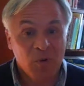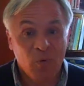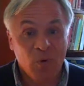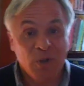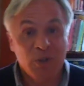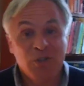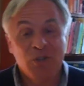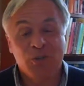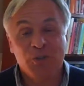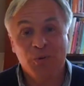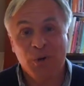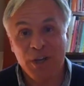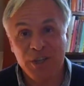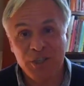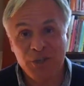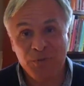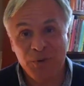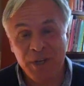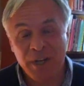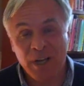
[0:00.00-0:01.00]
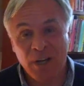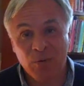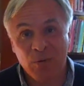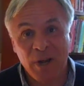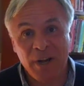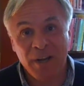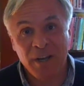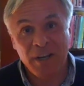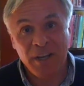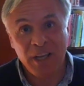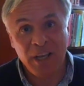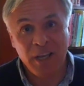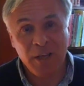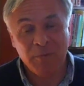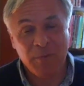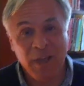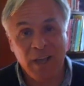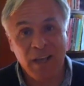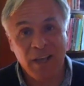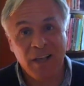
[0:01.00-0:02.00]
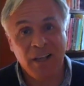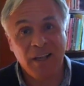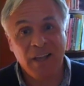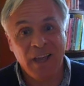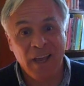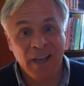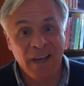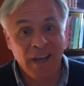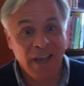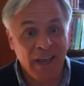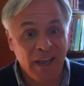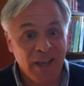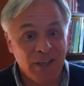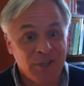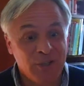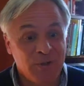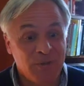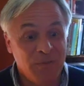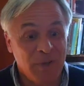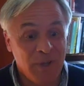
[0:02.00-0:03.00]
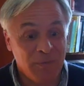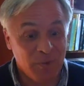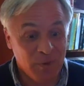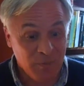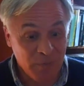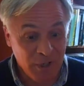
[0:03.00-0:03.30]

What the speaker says: once or twice a week I'll write an email and ask people,